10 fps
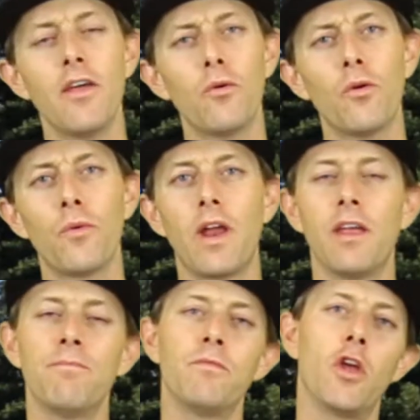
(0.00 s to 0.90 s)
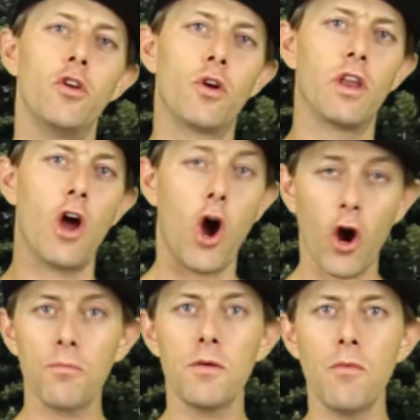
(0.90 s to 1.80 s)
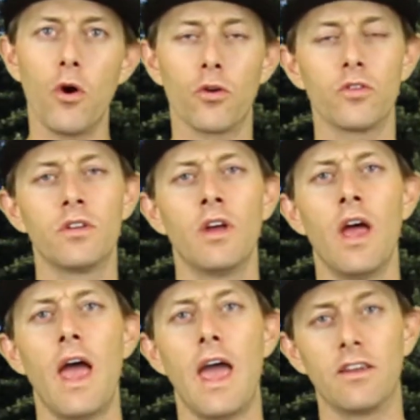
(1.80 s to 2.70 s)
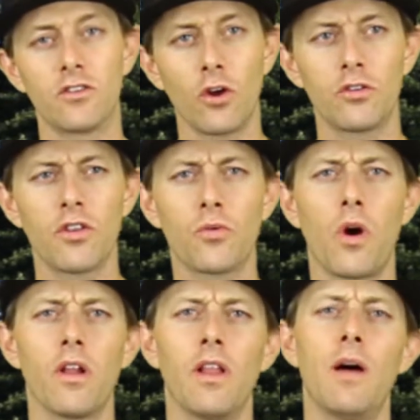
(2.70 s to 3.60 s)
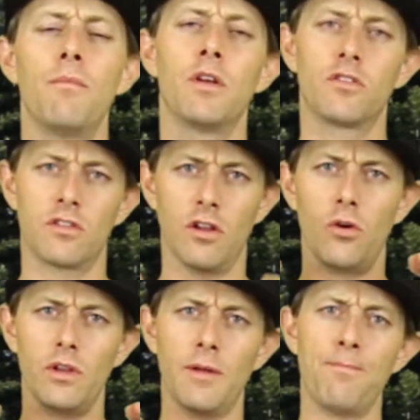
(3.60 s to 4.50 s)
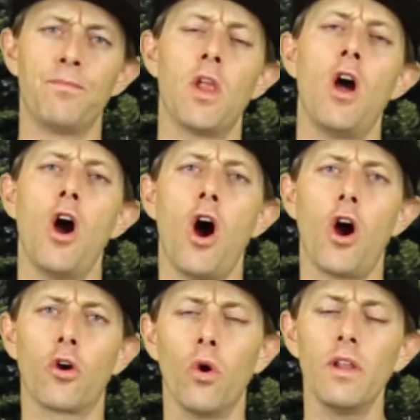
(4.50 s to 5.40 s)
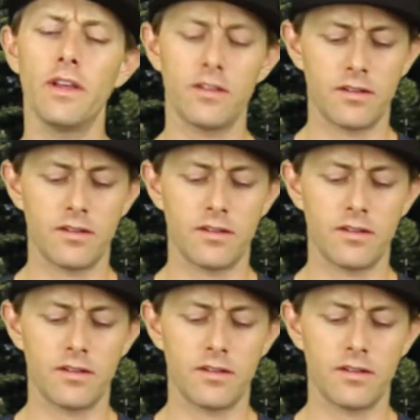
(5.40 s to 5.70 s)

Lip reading: we're ready, you can arm the motors and start to throttle up slowly. Our goal is to